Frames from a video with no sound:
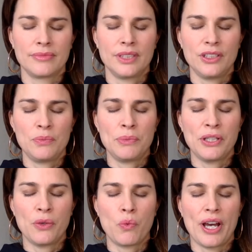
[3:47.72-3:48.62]
Just
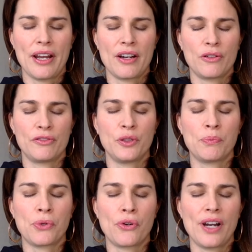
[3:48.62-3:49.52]
be aware of the
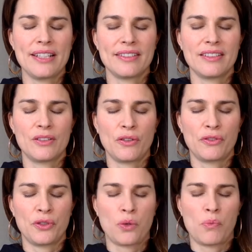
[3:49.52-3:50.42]
presence of
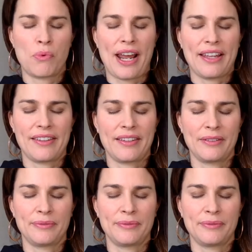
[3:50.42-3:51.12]
your breath.